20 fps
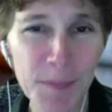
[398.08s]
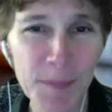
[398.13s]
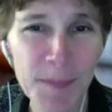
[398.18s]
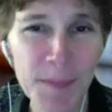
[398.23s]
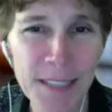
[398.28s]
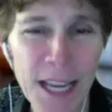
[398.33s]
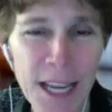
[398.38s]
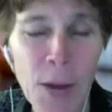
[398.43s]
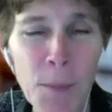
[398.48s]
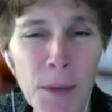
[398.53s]

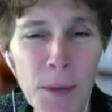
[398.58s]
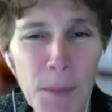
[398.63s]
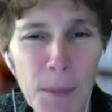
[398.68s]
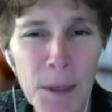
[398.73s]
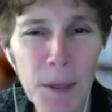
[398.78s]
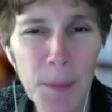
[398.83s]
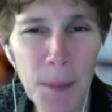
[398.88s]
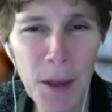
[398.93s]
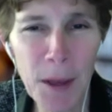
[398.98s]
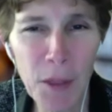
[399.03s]
tell me a
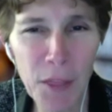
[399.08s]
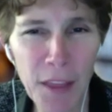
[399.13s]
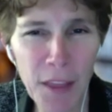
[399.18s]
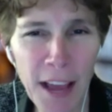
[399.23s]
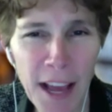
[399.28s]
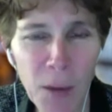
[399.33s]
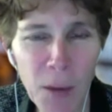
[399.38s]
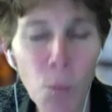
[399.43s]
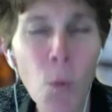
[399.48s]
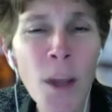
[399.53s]
bit about
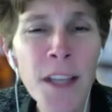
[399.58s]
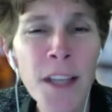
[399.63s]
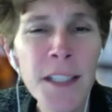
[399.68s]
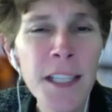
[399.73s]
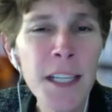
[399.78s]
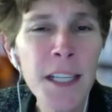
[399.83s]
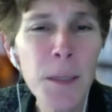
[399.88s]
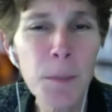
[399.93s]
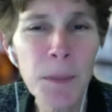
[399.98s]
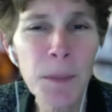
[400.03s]
that. When
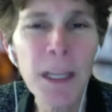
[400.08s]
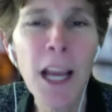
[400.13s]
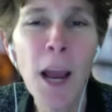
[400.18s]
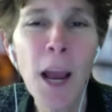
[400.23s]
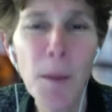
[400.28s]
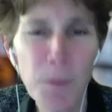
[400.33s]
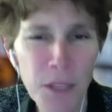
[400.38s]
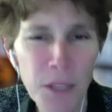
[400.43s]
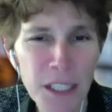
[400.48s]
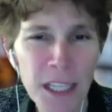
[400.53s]
did it
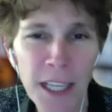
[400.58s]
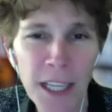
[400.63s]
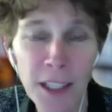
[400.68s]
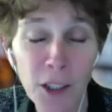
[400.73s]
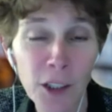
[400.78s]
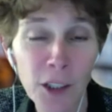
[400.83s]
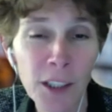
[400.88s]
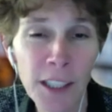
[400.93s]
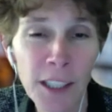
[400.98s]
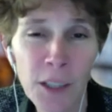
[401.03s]
become the
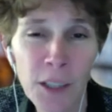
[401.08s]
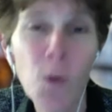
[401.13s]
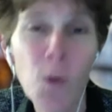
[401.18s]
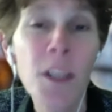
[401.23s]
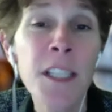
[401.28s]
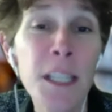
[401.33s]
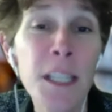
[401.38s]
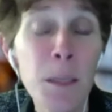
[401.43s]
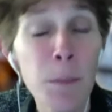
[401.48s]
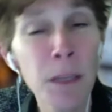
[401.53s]
title and what
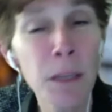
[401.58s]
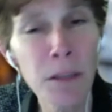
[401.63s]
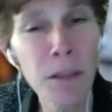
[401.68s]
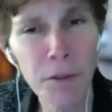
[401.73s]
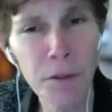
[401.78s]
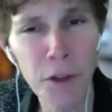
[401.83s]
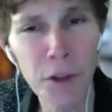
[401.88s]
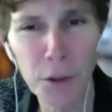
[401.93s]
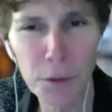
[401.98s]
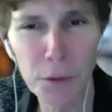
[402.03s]
does it mean
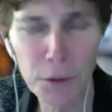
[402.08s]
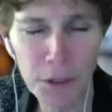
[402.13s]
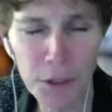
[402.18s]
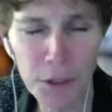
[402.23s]
for you?